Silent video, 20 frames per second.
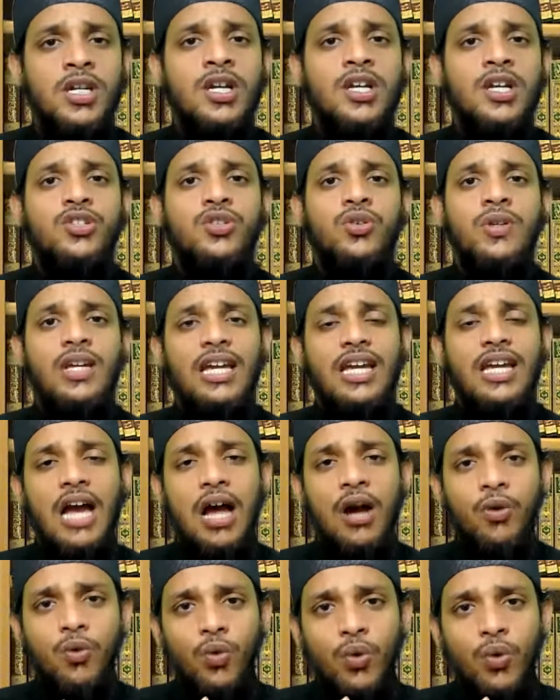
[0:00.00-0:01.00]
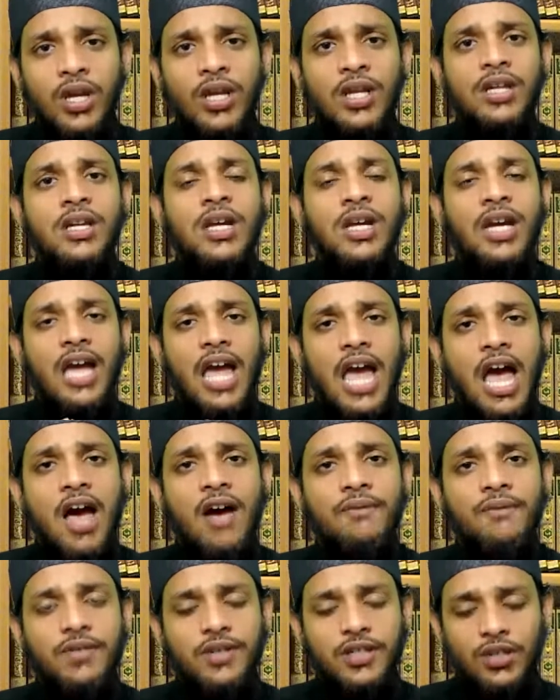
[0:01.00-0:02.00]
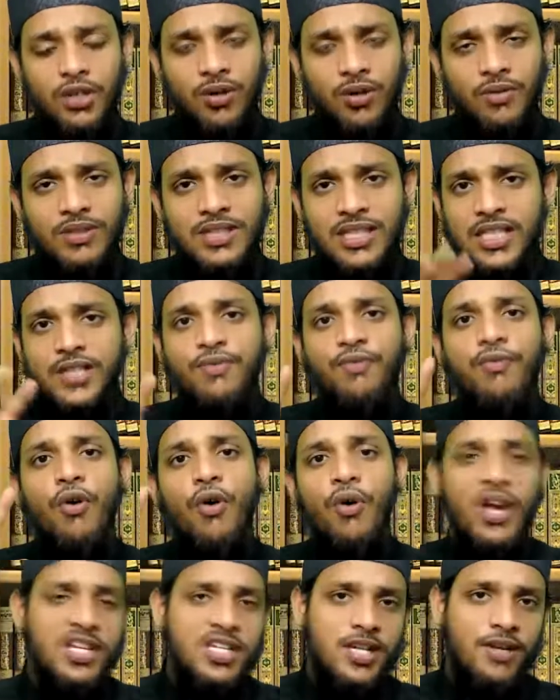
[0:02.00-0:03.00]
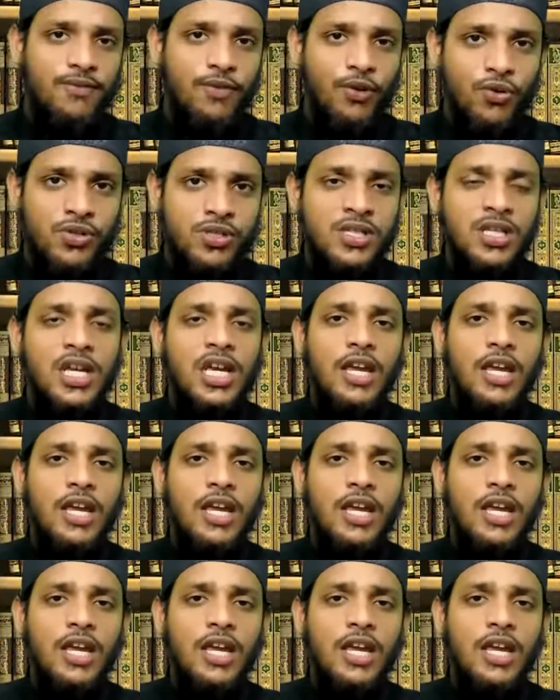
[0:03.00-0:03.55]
so we have these four attributes.